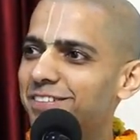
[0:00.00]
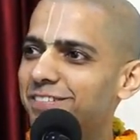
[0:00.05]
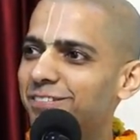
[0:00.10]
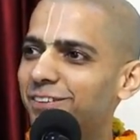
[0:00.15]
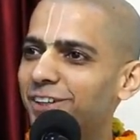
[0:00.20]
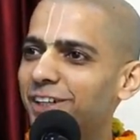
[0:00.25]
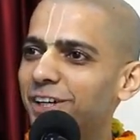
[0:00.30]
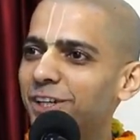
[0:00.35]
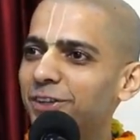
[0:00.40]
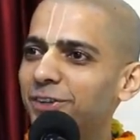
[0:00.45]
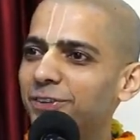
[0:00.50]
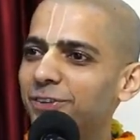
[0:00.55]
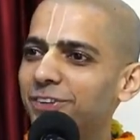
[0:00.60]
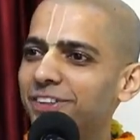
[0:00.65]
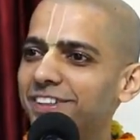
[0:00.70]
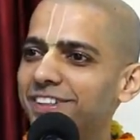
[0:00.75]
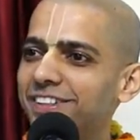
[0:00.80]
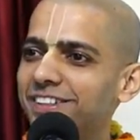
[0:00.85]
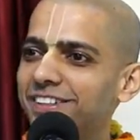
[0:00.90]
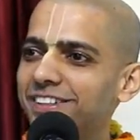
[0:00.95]
What are you
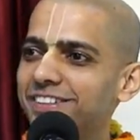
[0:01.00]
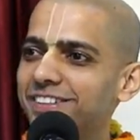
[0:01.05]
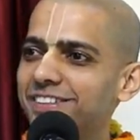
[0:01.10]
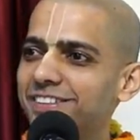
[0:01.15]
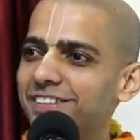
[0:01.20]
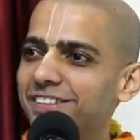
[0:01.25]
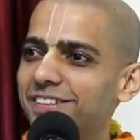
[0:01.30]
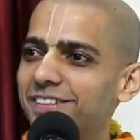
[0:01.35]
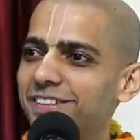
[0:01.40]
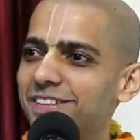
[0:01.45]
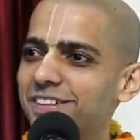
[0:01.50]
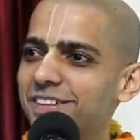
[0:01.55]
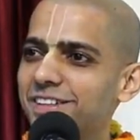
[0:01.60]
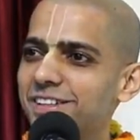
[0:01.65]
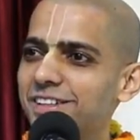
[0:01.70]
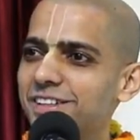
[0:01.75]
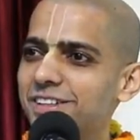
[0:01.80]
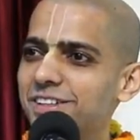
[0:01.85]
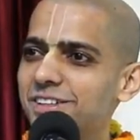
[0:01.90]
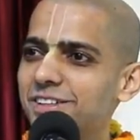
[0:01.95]
doing there?
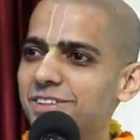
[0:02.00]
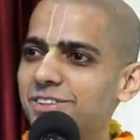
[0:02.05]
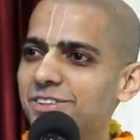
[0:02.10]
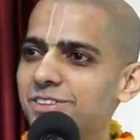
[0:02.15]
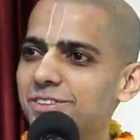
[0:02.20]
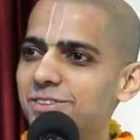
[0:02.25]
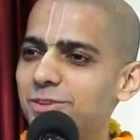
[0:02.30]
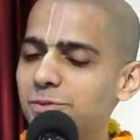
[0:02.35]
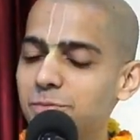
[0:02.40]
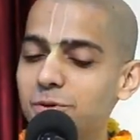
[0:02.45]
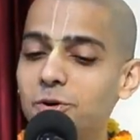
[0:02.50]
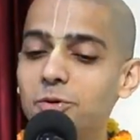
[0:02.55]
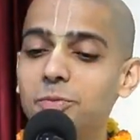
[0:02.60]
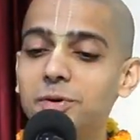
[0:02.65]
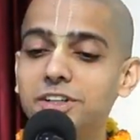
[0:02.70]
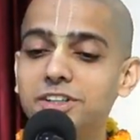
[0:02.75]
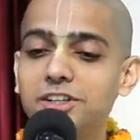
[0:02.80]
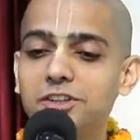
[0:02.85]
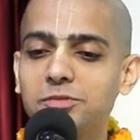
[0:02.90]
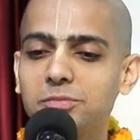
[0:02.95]
So
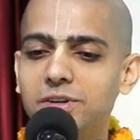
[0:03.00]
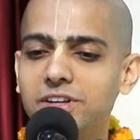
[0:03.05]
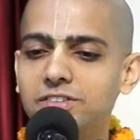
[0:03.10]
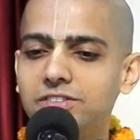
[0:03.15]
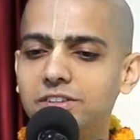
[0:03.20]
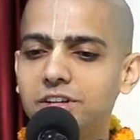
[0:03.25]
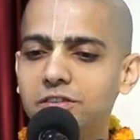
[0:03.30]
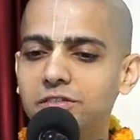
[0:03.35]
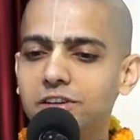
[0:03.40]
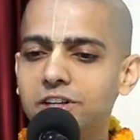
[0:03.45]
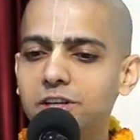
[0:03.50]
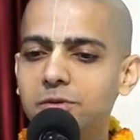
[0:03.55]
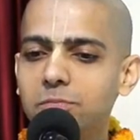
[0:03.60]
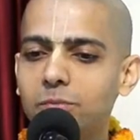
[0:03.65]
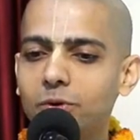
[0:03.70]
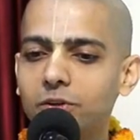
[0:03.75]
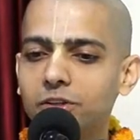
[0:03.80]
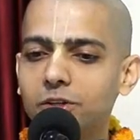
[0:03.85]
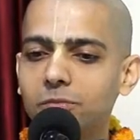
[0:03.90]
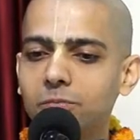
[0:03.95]
Prabhupada explains here very
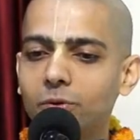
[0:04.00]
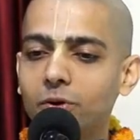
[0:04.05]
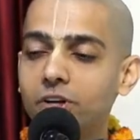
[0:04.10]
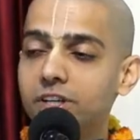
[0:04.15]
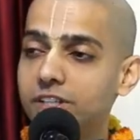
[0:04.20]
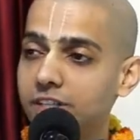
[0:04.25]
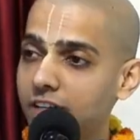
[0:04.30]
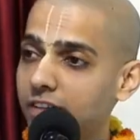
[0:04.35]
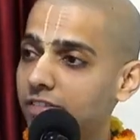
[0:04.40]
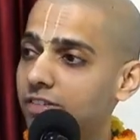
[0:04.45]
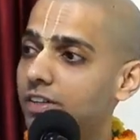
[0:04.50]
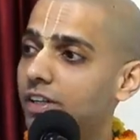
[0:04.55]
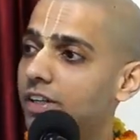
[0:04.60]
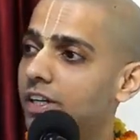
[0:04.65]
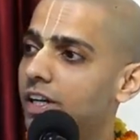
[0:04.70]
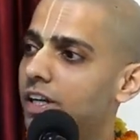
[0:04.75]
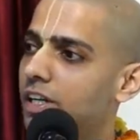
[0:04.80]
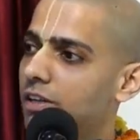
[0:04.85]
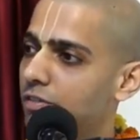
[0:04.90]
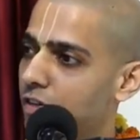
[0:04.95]
important point. Yes, the
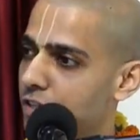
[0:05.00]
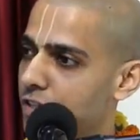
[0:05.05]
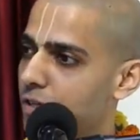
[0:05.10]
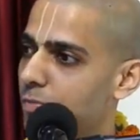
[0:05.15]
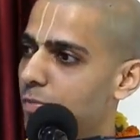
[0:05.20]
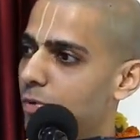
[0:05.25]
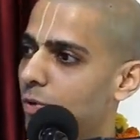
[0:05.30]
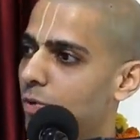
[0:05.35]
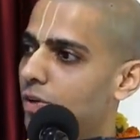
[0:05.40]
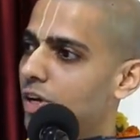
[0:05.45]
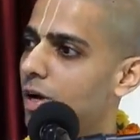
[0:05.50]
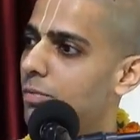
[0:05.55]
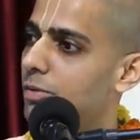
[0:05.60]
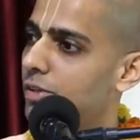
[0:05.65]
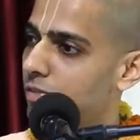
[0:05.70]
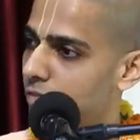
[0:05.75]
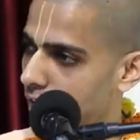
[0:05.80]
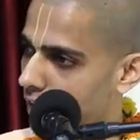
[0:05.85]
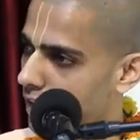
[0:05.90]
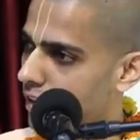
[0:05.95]
deity worship program
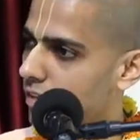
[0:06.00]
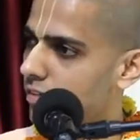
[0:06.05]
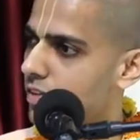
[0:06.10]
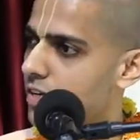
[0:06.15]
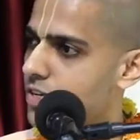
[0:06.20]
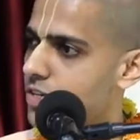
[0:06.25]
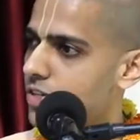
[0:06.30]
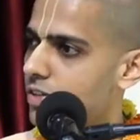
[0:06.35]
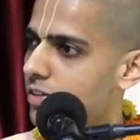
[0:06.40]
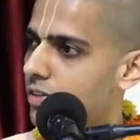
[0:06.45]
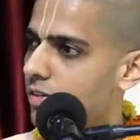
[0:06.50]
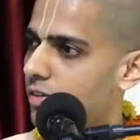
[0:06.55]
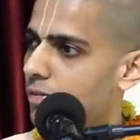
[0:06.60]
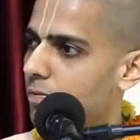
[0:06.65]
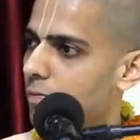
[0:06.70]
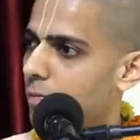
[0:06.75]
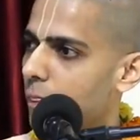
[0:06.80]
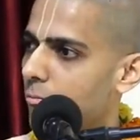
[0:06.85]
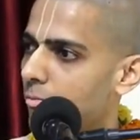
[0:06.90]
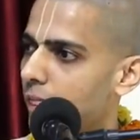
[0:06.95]
is very essential.
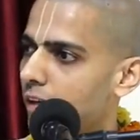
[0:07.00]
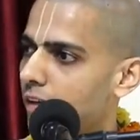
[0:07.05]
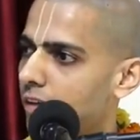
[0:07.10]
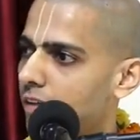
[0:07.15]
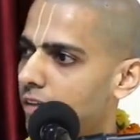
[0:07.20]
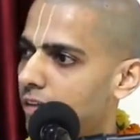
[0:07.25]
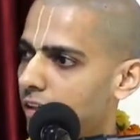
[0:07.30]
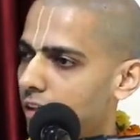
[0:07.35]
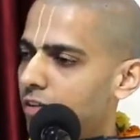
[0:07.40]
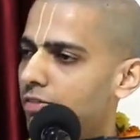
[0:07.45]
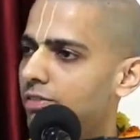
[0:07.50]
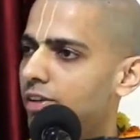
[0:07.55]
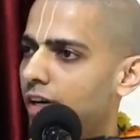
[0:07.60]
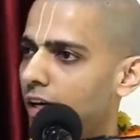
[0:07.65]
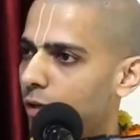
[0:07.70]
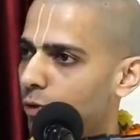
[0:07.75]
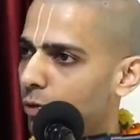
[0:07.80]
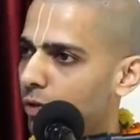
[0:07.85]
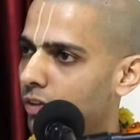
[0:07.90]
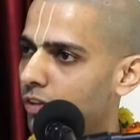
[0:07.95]
Yes, we
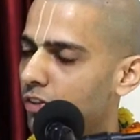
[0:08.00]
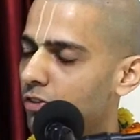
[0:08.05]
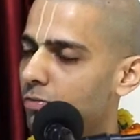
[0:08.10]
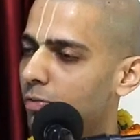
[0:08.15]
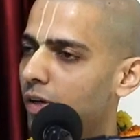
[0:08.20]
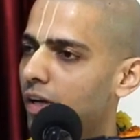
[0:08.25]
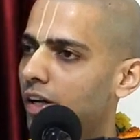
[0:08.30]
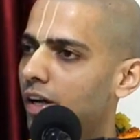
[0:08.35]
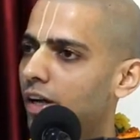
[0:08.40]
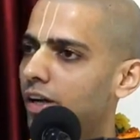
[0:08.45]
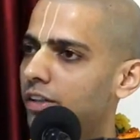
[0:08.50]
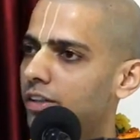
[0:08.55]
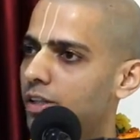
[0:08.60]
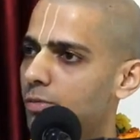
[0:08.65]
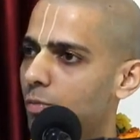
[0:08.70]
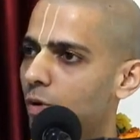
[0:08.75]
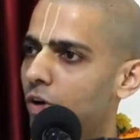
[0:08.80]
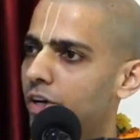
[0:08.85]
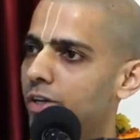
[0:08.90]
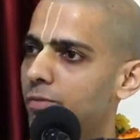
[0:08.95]
are doing this Mangala
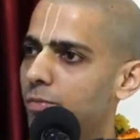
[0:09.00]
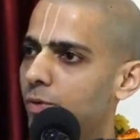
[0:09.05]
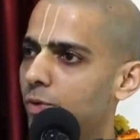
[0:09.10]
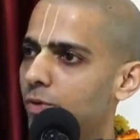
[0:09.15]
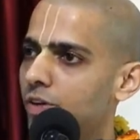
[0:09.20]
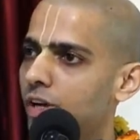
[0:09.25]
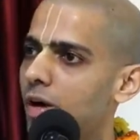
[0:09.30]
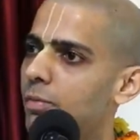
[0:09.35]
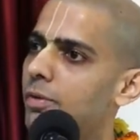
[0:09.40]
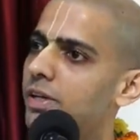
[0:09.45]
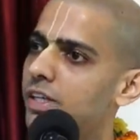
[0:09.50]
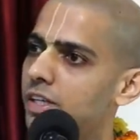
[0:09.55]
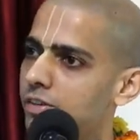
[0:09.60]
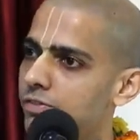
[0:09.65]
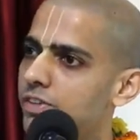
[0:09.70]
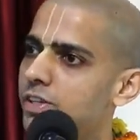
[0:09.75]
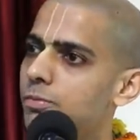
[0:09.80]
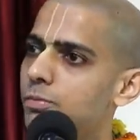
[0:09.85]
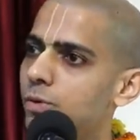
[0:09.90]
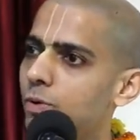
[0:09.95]
Aarti morning program and
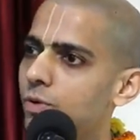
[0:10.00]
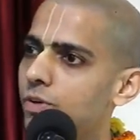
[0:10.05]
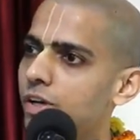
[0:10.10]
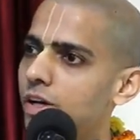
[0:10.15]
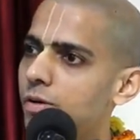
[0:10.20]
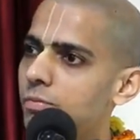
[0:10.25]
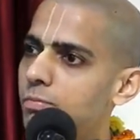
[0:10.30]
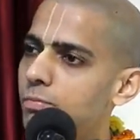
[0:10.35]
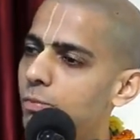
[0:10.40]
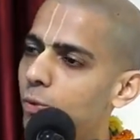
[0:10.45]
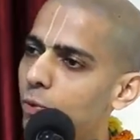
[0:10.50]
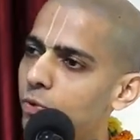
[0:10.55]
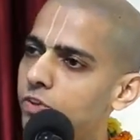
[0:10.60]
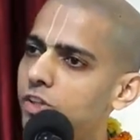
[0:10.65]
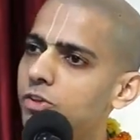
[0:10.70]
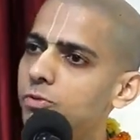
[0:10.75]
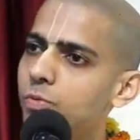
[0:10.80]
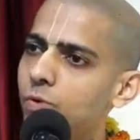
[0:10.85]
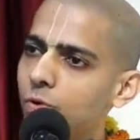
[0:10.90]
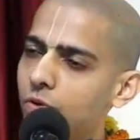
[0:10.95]
evening program. Both
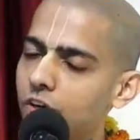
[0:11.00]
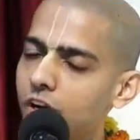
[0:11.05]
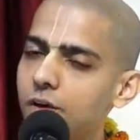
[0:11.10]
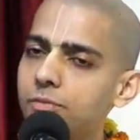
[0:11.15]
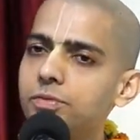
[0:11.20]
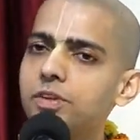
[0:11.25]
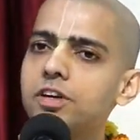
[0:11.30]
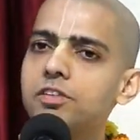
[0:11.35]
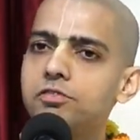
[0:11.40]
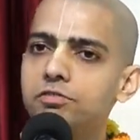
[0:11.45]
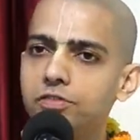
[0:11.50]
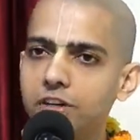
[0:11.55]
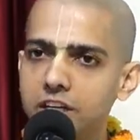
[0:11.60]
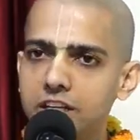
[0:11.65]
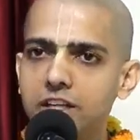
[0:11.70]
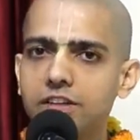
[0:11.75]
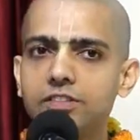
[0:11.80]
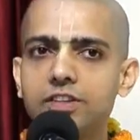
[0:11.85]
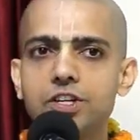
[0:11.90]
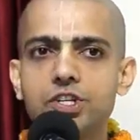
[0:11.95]
these programs are
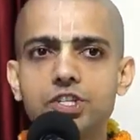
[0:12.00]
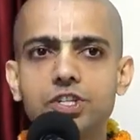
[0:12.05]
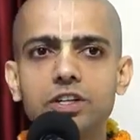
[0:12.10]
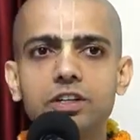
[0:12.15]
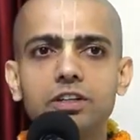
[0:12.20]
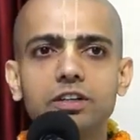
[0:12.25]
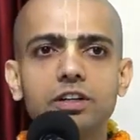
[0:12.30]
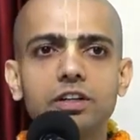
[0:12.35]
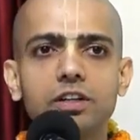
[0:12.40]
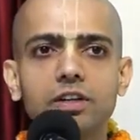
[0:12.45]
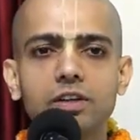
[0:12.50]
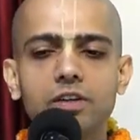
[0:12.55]
very essential.